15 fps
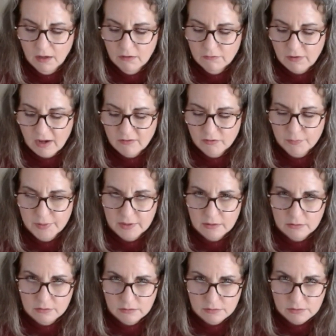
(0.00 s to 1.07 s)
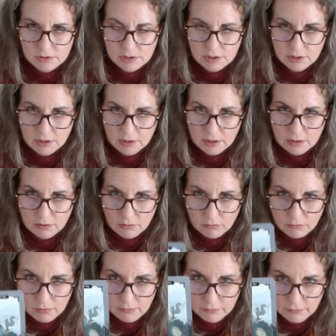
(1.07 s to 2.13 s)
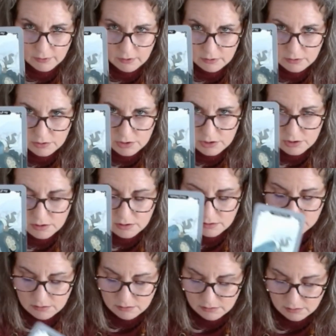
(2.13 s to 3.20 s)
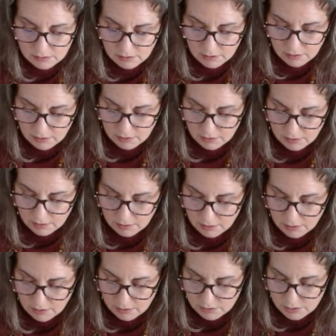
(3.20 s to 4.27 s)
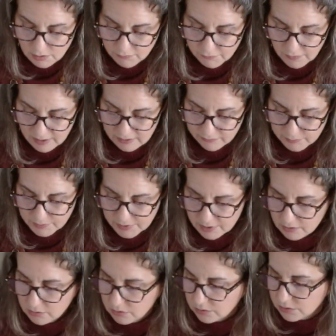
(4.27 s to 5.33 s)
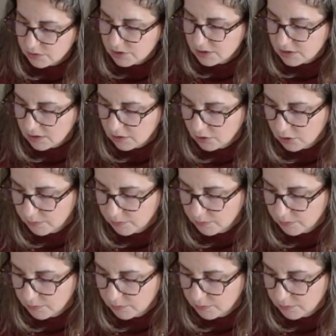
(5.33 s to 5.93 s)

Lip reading: Five of Pentacles in reverse. So the Five of Pentacles is a little